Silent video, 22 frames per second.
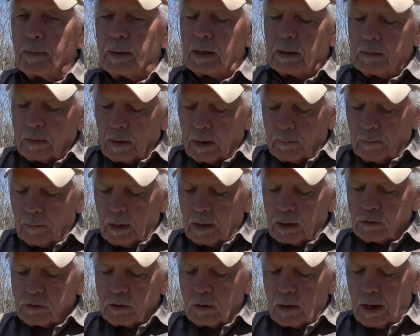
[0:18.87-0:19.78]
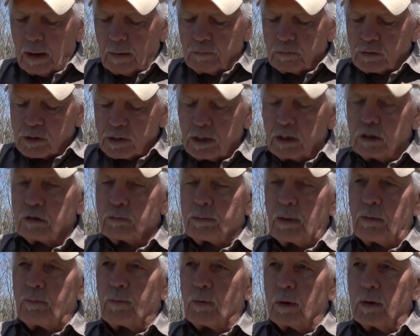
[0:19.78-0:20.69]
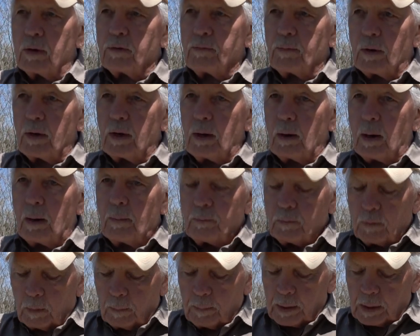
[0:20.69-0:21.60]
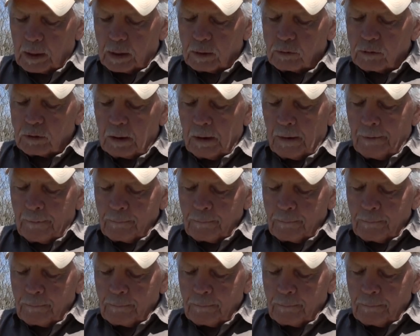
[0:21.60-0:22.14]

but unless you haven't seen this before, it's very helpful, because